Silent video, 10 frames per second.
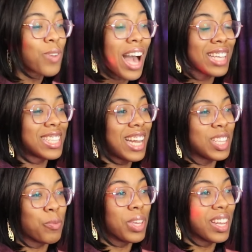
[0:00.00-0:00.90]
what I said at
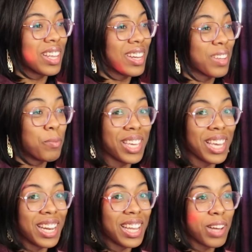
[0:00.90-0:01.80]
the
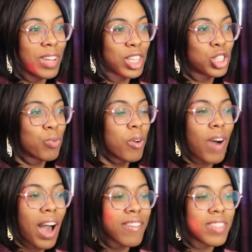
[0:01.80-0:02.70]
beginning. I'm like, to
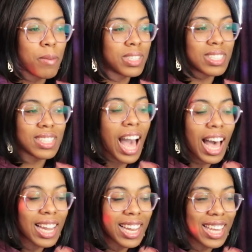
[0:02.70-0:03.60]
revive them is
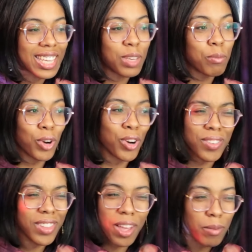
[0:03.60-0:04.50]
not like he
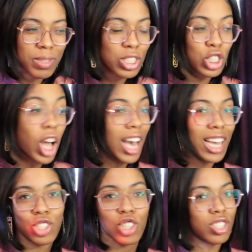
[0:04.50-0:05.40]
murdered them. It's just not.
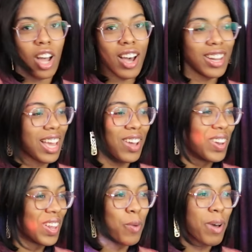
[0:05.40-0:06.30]
It's just not. Like,
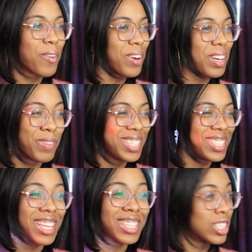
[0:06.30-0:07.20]
no matter what anybody
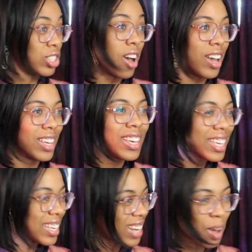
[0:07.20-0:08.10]
says, it's not.
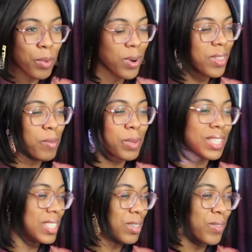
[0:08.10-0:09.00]
He did not murder them because
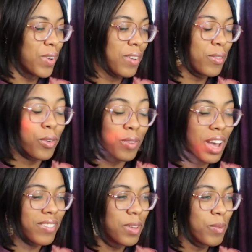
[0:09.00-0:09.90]
he didn't
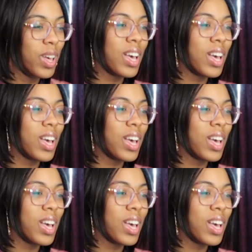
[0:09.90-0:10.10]
revive them.